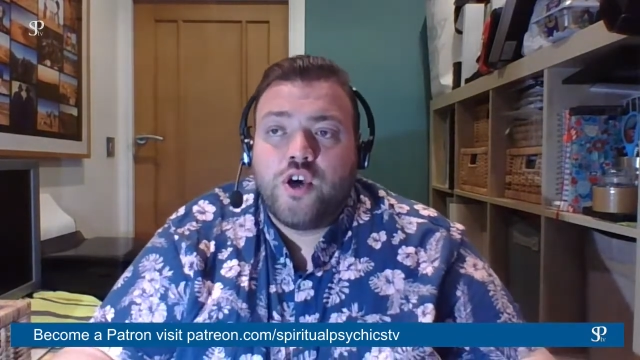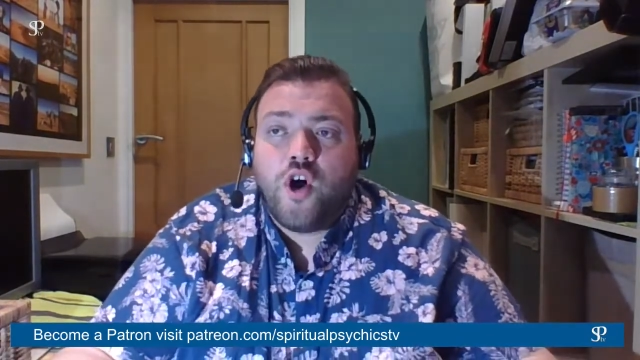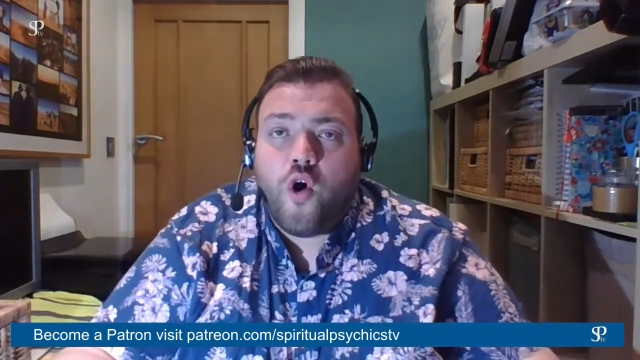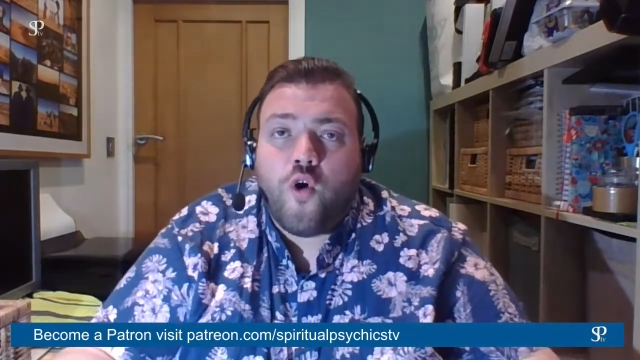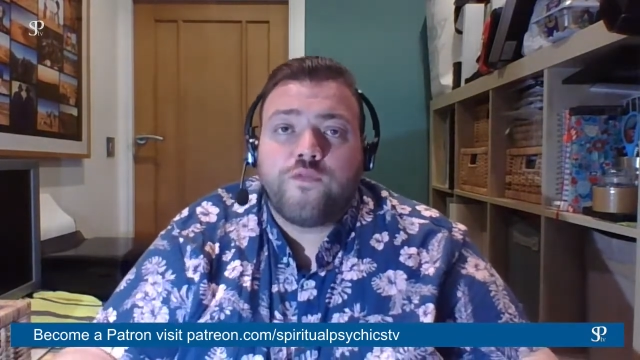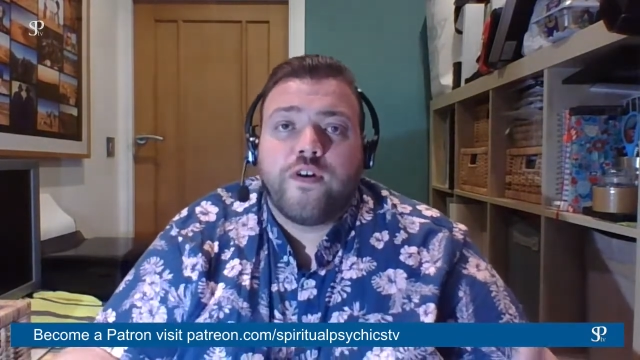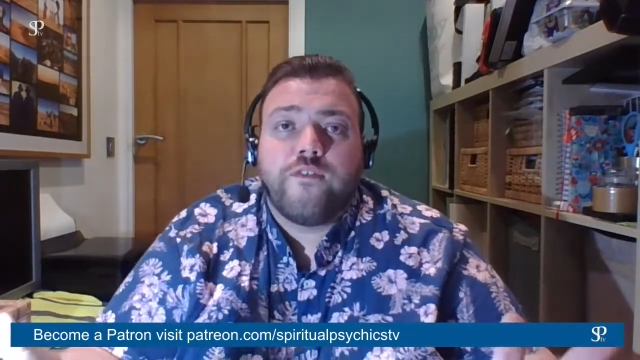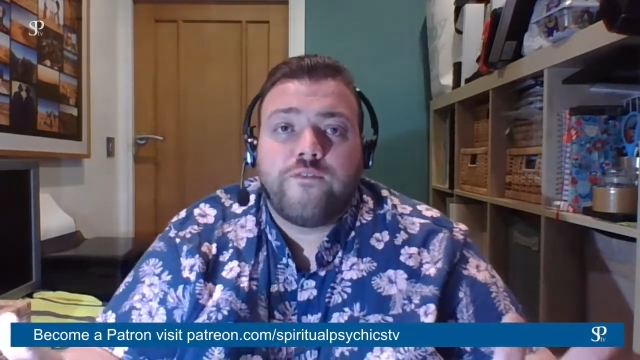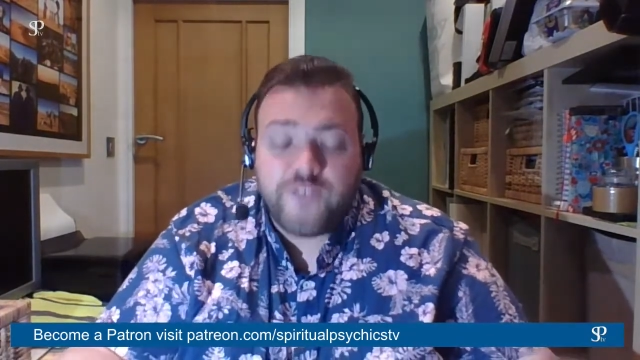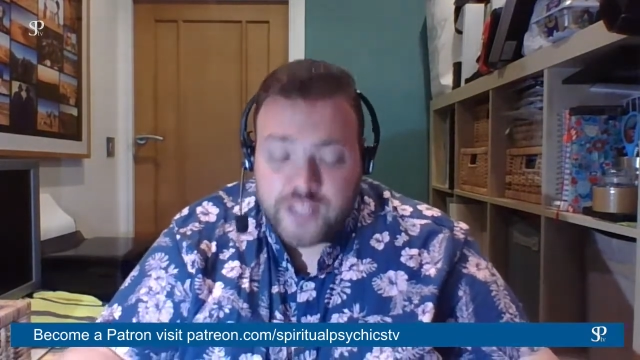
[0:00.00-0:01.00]
of
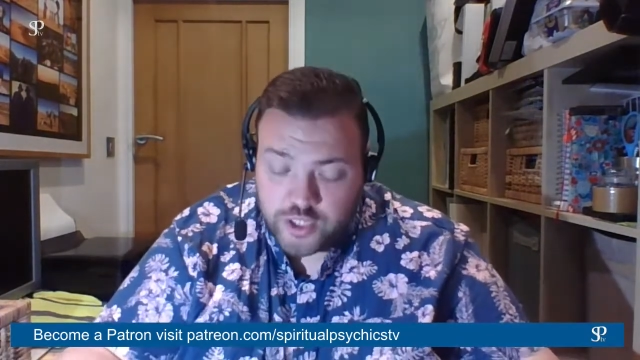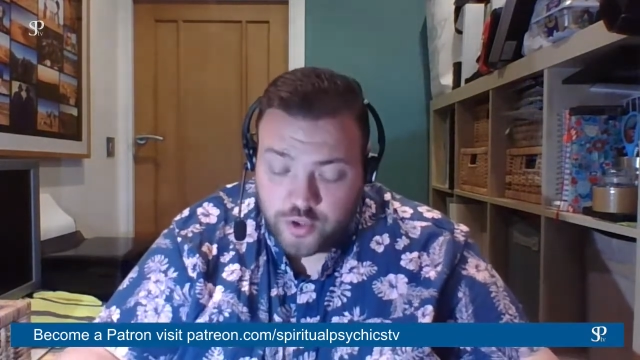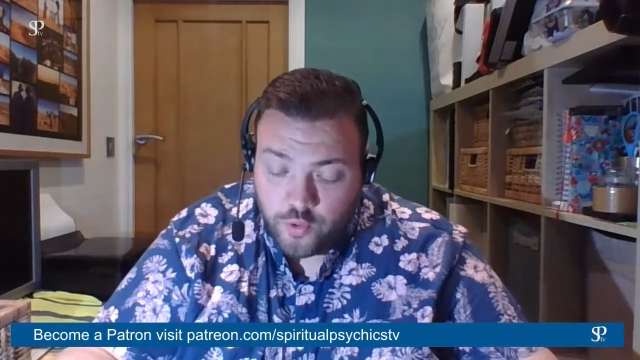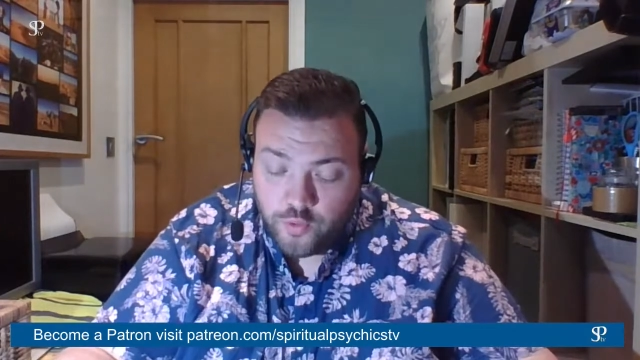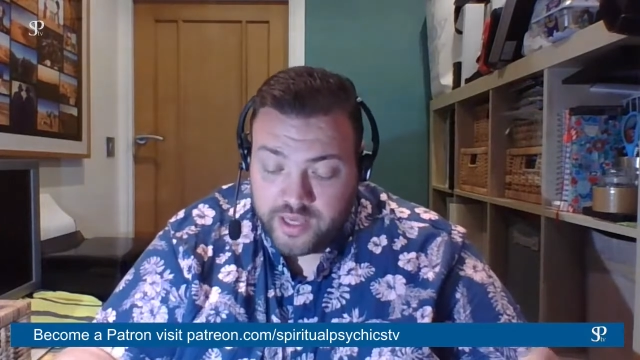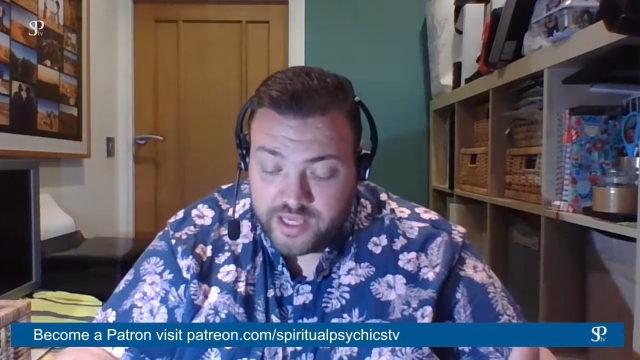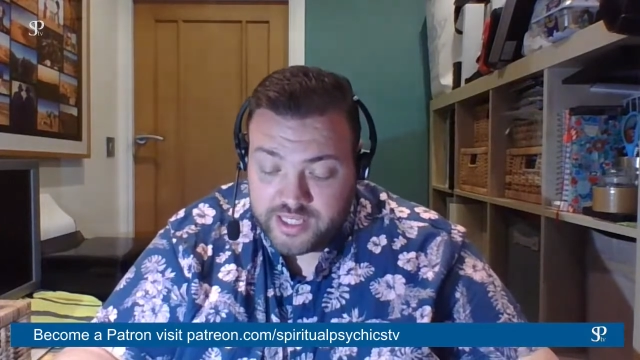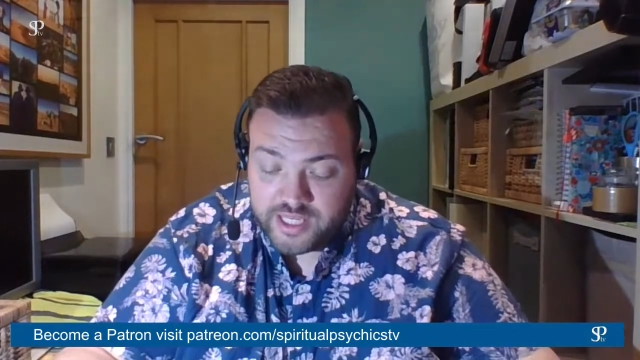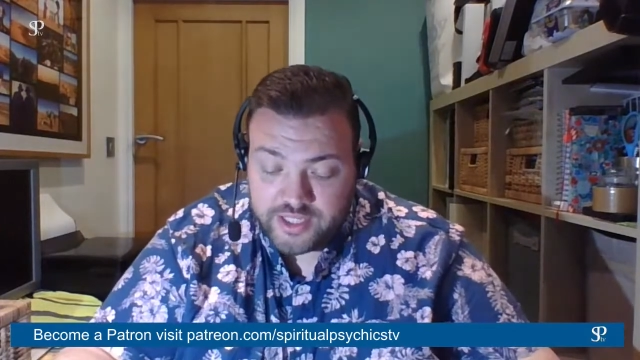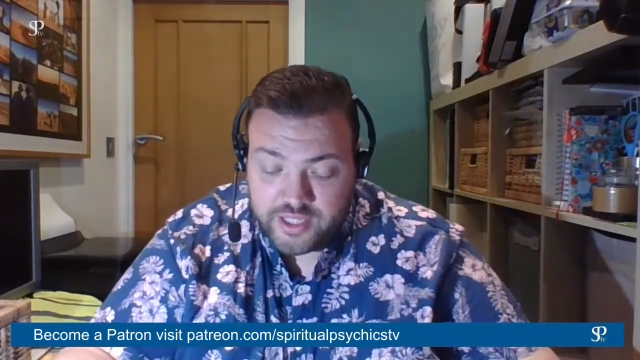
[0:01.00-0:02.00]
physical
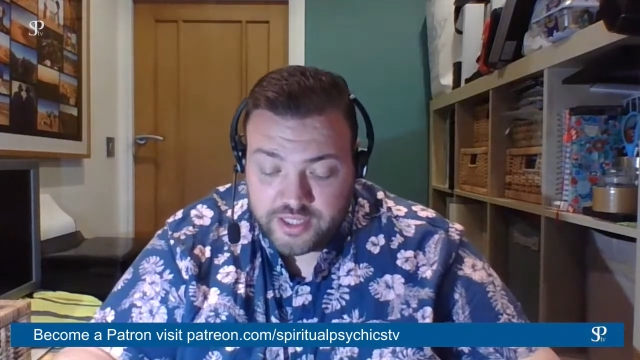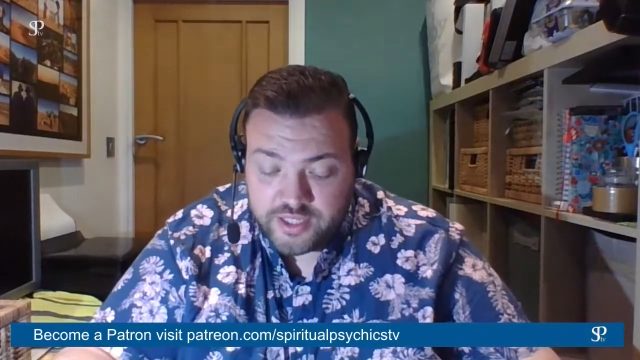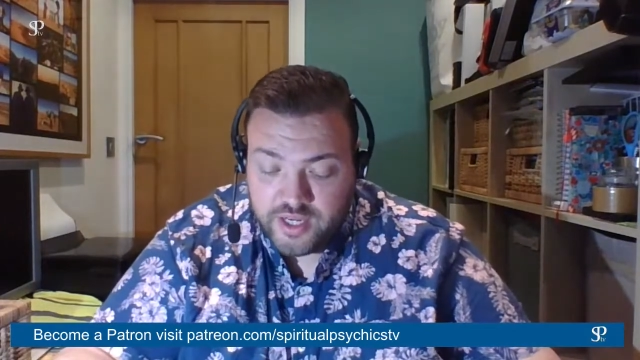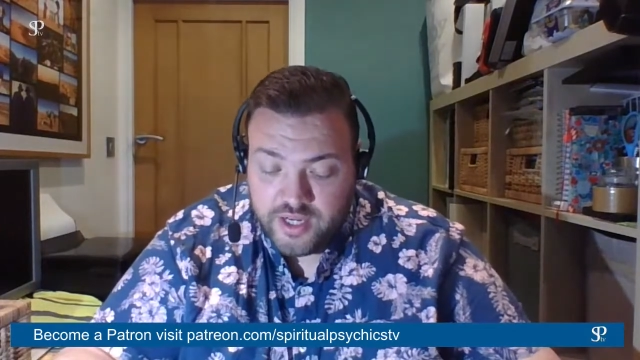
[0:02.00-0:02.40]
existence.